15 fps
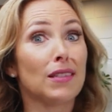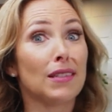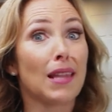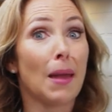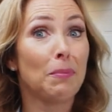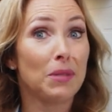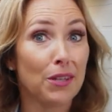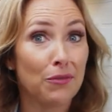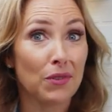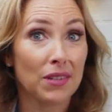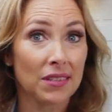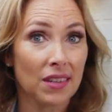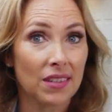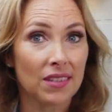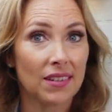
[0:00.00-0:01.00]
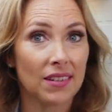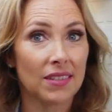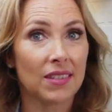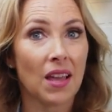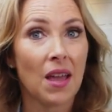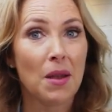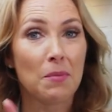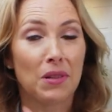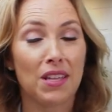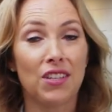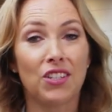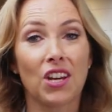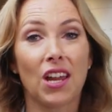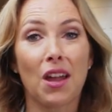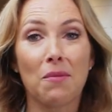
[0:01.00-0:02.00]
leptin resistance, please
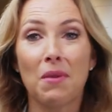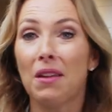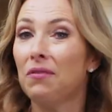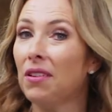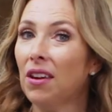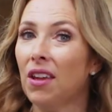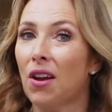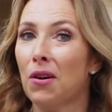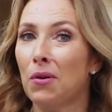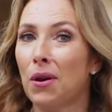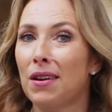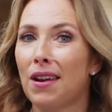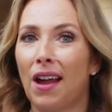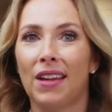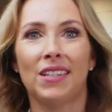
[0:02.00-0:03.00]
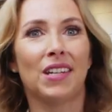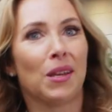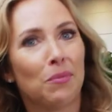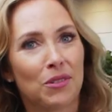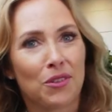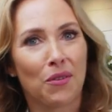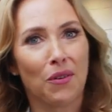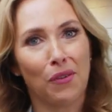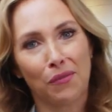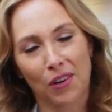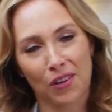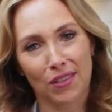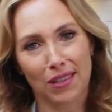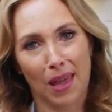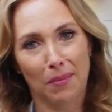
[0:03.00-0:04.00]
check out my video, 9 tips to
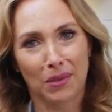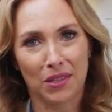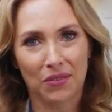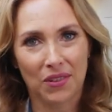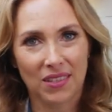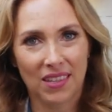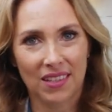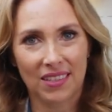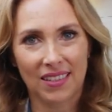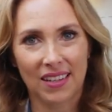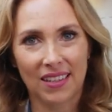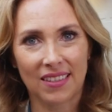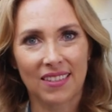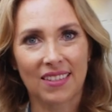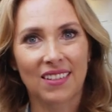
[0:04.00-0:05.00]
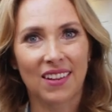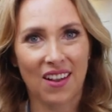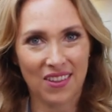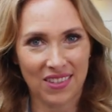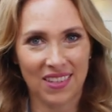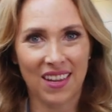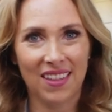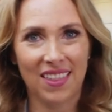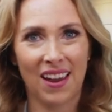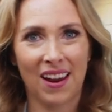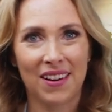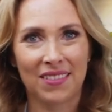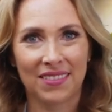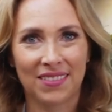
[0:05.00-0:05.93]
reverse leptin resistance. I'll see you there.